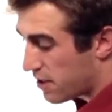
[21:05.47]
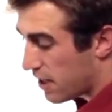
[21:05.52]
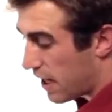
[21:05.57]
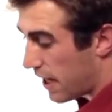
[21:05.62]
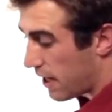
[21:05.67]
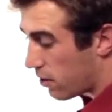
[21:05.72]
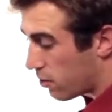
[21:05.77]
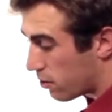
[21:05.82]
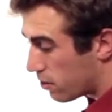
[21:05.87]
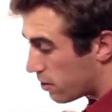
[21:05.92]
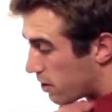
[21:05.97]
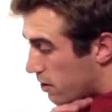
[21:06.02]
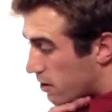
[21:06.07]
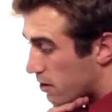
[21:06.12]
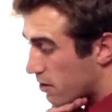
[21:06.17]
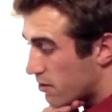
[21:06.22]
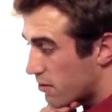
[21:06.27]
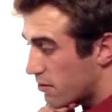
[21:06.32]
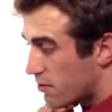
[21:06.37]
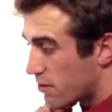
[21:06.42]
cycles
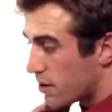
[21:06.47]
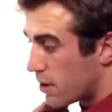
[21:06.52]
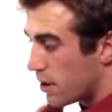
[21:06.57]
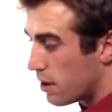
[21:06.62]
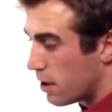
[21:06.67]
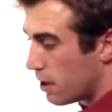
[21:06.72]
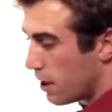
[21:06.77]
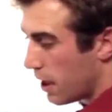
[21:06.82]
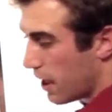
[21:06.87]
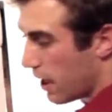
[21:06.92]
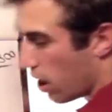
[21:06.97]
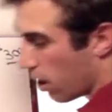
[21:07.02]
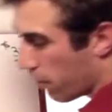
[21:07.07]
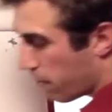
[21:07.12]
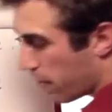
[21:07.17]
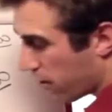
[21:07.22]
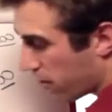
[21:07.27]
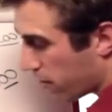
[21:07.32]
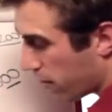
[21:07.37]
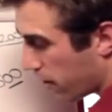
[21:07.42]
and help
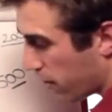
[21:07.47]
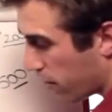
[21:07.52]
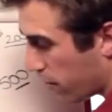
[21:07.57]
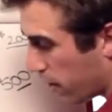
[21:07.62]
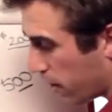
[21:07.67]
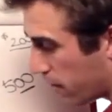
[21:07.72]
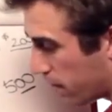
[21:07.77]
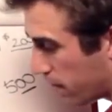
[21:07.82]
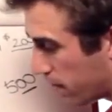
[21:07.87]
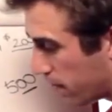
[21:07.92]
this one as well.